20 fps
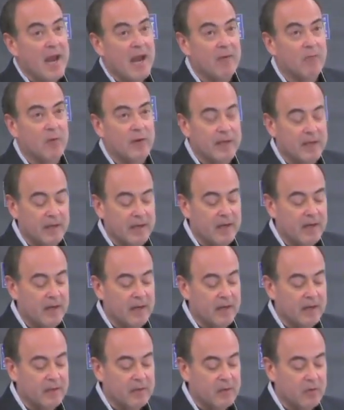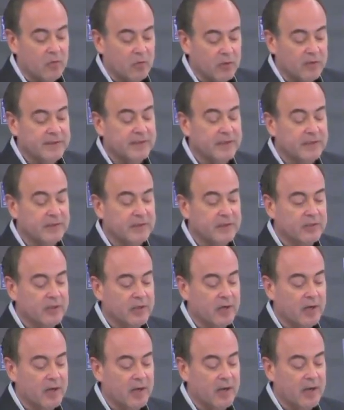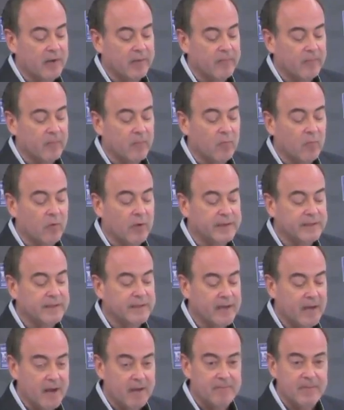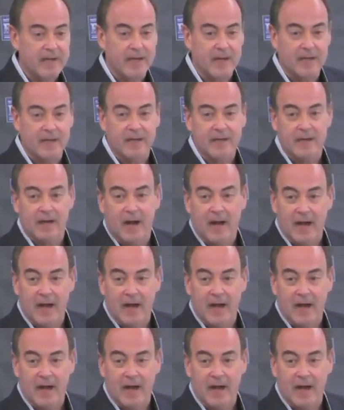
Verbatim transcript: And when Gorsuch was nominated,